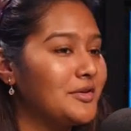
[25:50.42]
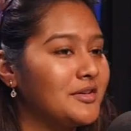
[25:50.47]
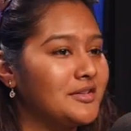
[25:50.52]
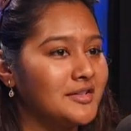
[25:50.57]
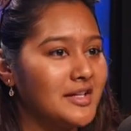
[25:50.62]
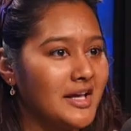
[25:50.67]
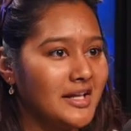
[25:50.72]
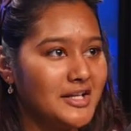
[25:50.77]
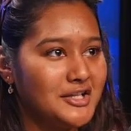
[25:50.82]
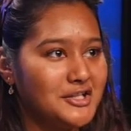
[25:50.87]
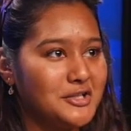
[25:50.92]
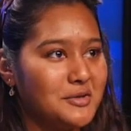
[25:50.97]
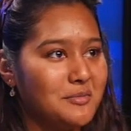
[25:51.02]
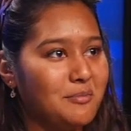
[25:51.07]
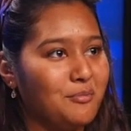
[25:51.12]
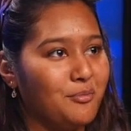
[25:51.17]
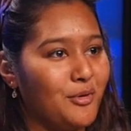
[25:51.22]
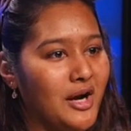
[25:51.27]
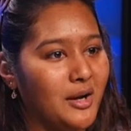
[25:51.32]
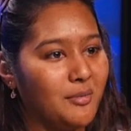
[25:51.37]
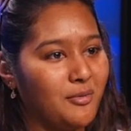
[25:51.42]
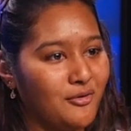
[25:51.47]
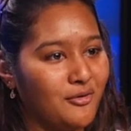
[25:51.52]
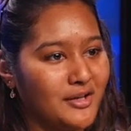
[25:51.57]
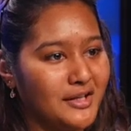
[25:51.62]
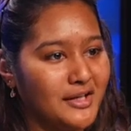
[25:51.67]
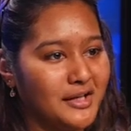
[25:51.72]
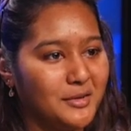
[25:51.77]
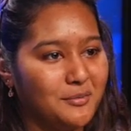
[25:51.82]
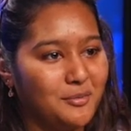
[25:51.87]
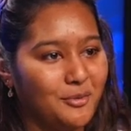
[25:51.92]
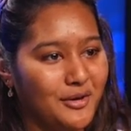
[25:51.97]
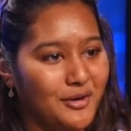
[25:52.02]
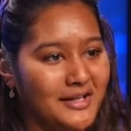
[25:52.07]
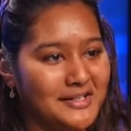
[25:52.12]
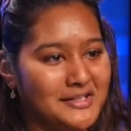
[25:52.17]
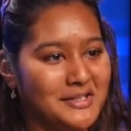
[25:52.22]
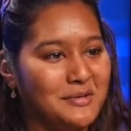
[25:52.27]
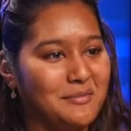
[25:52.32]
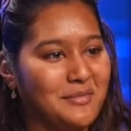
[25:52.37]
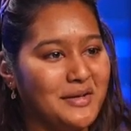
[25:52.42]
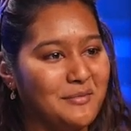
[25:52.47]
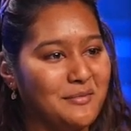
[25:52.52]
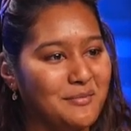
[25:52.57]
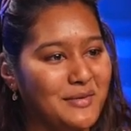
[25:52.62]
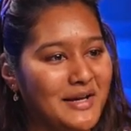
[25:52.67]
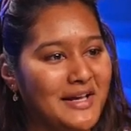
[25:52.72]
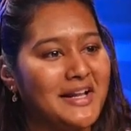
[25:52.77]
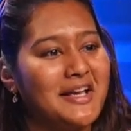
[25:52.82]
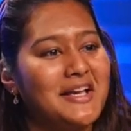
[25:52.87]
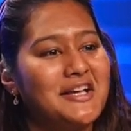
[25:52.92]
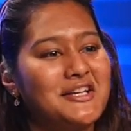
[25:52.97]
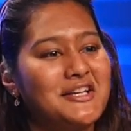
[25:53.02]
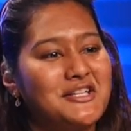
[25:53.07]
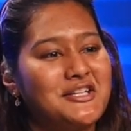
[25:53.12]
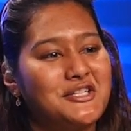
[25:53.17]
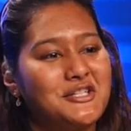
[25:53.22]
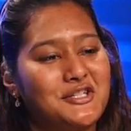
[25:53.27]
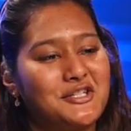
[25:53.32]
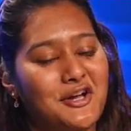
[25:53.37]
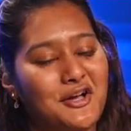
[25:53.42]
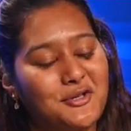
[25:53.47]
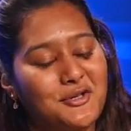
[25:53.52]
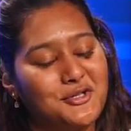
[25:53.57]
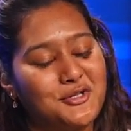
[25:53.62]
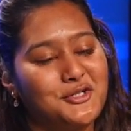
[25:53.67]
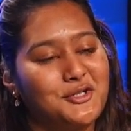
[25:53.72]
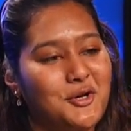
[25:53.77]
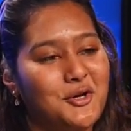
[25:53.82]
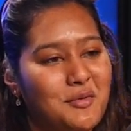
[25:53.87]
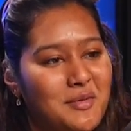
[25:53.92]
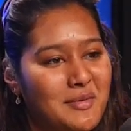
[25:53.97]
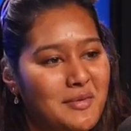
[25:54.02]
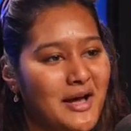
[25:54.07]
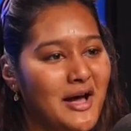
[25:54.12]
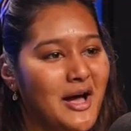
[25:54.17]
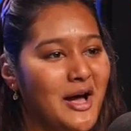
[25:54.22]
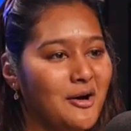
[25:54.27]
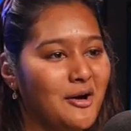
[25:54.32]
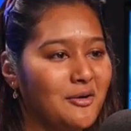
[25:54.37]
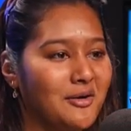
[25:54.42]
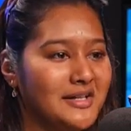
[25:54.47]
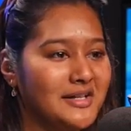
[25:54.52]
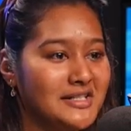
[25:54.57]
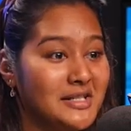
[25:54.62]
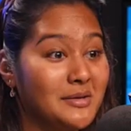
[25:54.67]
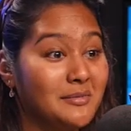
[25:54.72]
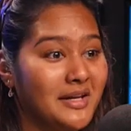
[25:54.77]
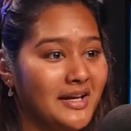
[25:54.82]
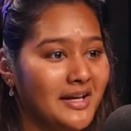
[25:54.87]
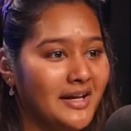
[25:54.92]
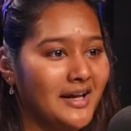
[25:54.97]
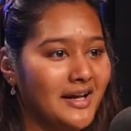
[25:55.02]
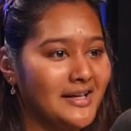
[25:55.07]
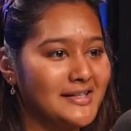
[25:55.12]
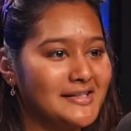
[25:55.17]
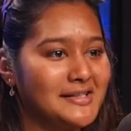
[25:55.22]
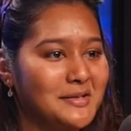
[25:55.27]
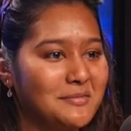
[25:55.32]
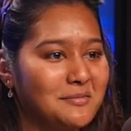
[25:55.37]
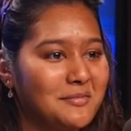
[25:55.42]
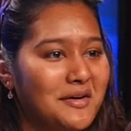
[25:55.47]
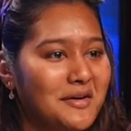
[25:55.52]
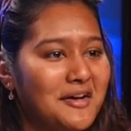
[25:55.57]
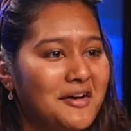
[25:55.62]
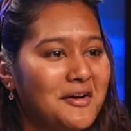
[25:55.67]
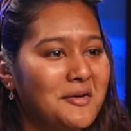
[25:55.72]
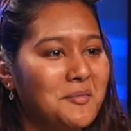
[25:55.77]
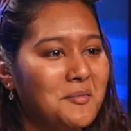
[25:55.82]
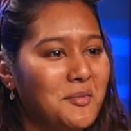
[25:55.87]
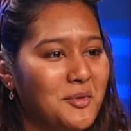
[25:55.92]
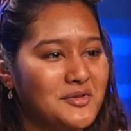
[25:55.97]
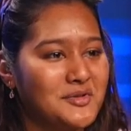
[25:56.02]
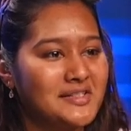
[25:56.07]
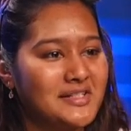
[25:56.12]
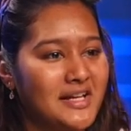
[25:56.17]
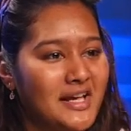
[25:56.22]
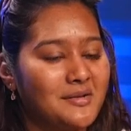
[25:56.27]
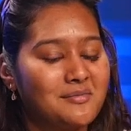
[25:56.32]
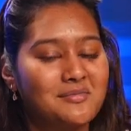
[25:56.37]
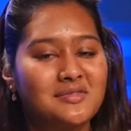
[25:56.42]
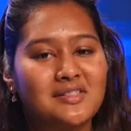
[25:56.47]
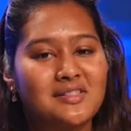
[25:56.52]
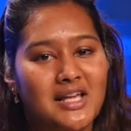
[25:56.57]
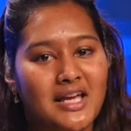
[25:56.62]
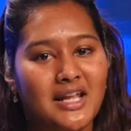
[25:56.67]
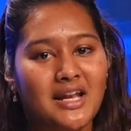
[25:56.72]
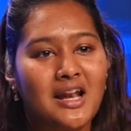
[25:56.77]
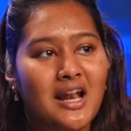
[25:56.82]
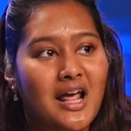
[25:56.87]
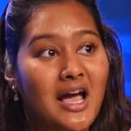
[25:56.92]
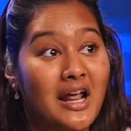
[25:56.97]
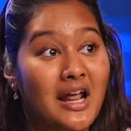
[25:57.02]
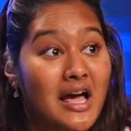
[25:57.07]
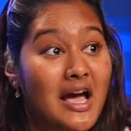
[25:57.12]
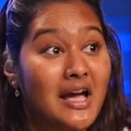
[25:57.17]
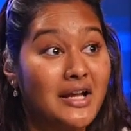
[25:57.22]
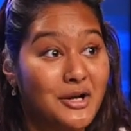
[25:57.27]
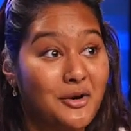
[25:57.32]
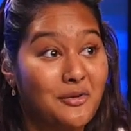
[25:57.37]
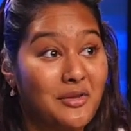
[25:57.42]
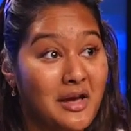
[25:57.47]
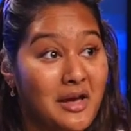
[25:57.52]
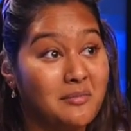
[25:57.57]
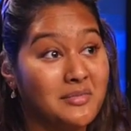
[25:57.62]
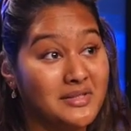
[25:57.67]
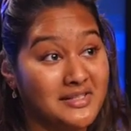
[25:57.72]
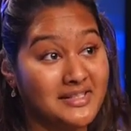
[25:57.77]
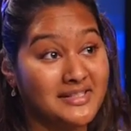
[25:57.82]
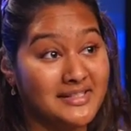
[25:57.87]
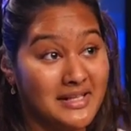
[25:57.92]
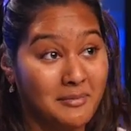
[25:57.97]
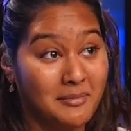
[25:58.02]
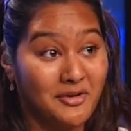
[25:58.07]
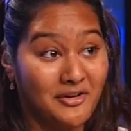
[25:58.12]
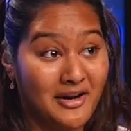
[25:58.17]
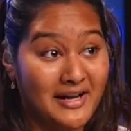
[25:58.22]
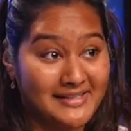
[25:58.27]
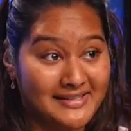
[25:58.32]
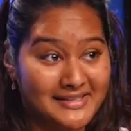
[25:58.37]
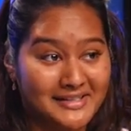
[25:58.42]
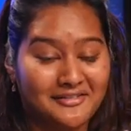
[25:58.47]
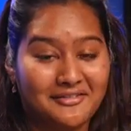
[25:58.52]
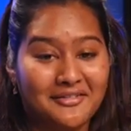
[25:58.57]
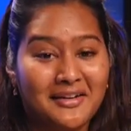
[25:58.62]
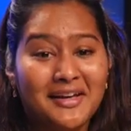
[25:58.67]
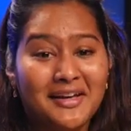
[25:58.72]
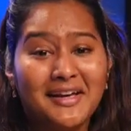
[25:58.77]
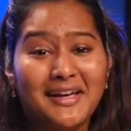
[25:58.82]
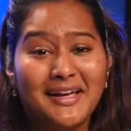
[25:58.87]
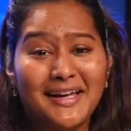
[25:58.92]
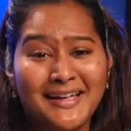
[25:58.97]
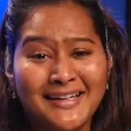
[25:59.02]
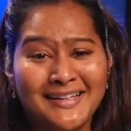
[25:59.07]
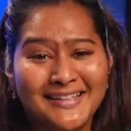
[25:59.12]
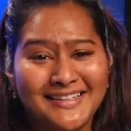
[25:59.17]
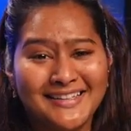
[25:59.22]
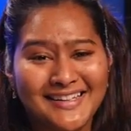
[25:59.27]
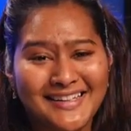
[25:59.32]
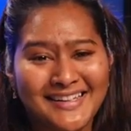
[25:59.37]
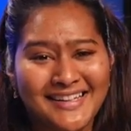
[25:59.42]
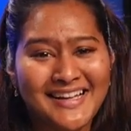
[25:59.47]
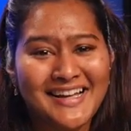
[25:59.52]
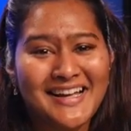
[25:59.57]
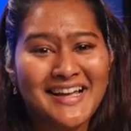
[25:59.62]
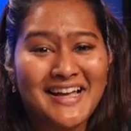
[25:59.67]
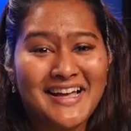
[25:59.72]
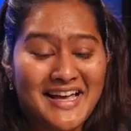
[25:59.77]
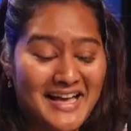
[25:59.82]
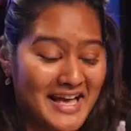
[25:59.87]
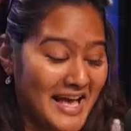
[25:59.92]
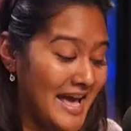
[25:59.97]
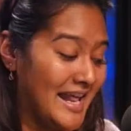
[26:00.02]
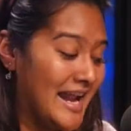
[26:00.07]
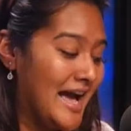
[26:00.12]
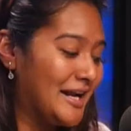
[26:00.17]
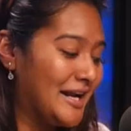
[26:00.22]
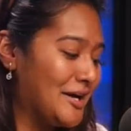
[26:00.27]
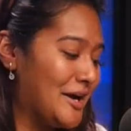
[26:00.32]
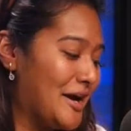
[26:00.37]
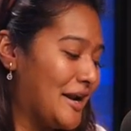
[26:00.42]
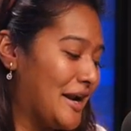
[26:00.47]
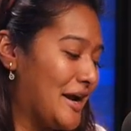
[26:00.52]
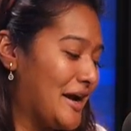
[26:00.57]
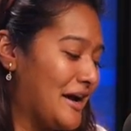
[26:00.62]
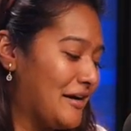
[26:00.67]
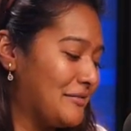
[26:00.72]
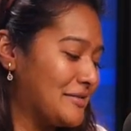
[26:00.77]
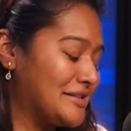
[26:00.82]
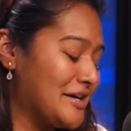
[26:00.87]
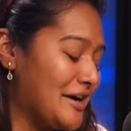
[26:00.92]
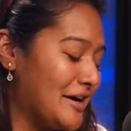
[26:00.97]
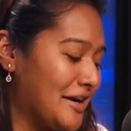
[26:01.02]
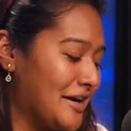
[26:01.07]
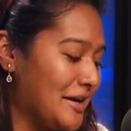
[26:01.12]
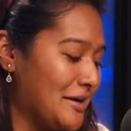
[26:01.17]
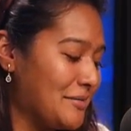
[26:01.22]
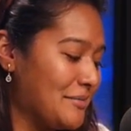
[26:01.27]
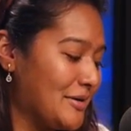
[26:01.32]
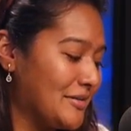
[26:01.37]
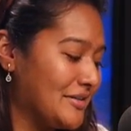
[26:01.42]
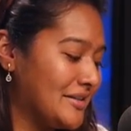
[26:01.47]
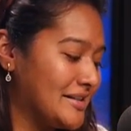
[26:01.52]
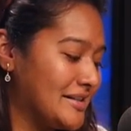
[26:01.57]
Anisha brought up a really good point to me, but she told me about how intimidating I seem most times, and I know that it's because I'm aggressive. And I was talking about this